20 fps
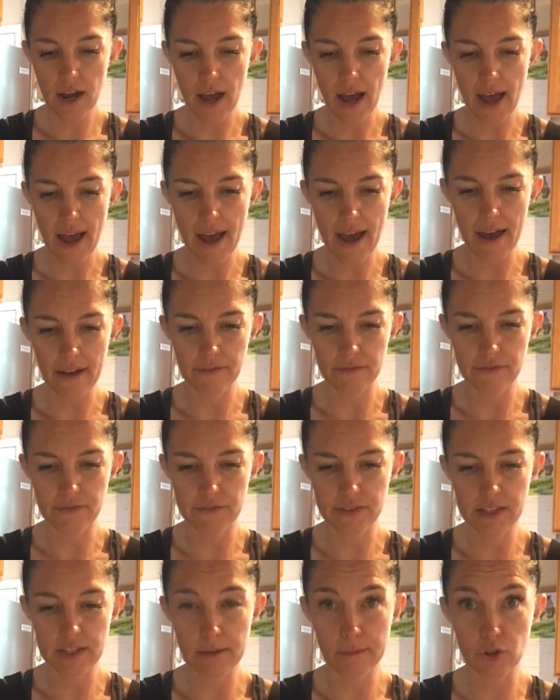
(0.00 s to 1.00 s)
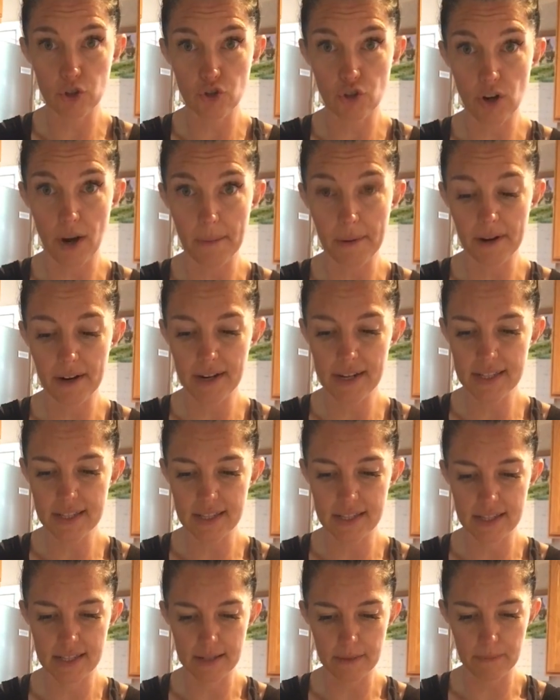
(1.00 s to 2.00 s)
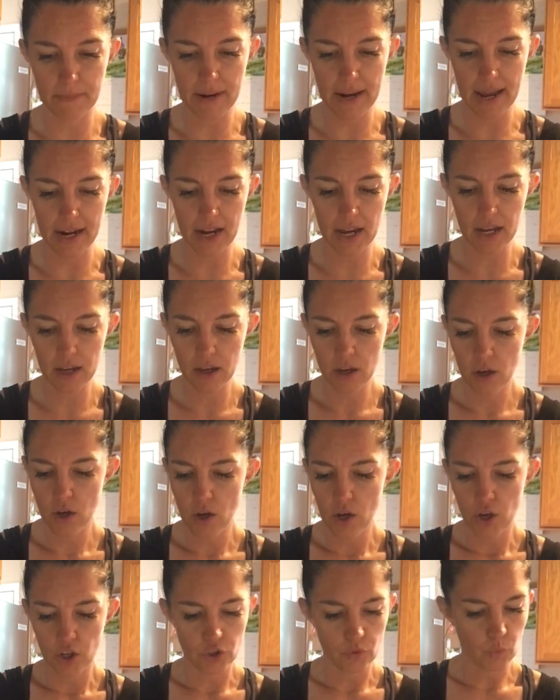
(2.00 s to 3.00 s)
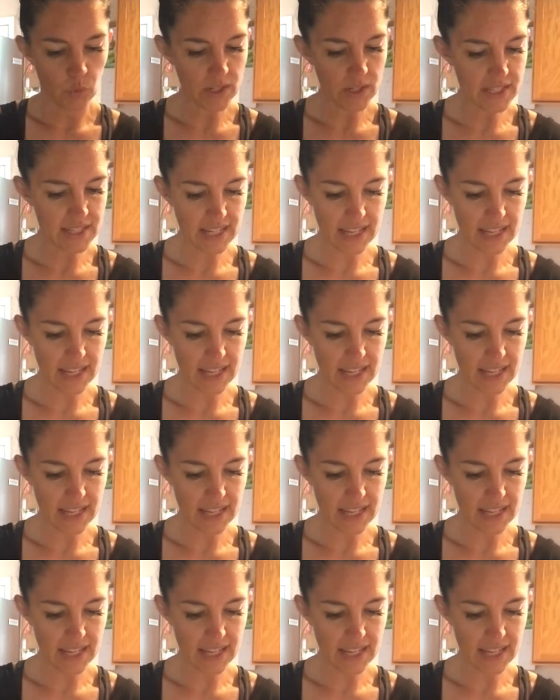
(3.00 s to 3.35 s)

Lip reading: I have some strawberries and some banana. Once